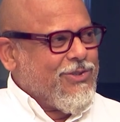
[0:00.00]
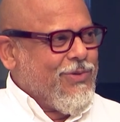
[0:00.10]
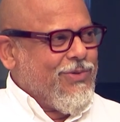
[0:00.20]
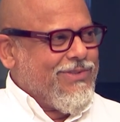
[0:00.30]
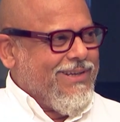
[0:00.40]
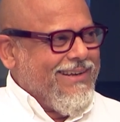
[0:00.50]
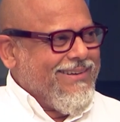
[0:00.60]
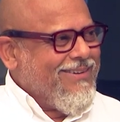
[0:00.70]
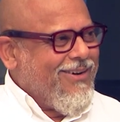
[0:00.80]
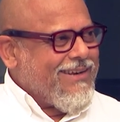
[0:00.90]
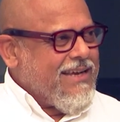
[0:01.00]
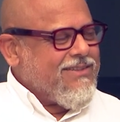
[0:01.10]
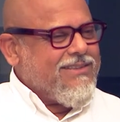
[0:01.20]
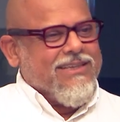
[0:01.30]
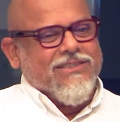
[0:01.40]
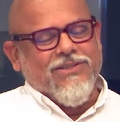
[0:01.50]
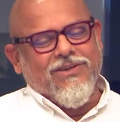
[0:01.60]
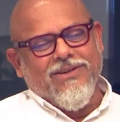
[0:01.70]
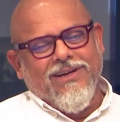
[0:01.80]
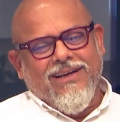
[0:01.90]
shoes and all kinds of things.
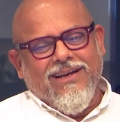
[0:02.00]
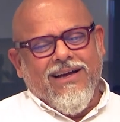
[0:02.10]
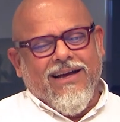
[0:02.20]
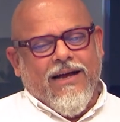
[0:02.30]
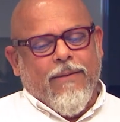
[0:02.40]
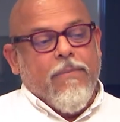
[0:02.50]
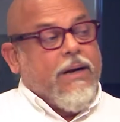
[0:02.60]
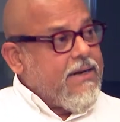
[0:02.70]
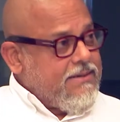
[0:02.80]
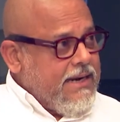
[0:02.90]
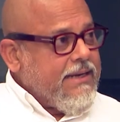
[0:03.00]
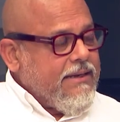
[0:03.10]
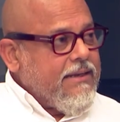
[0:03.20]
So uh, but I try,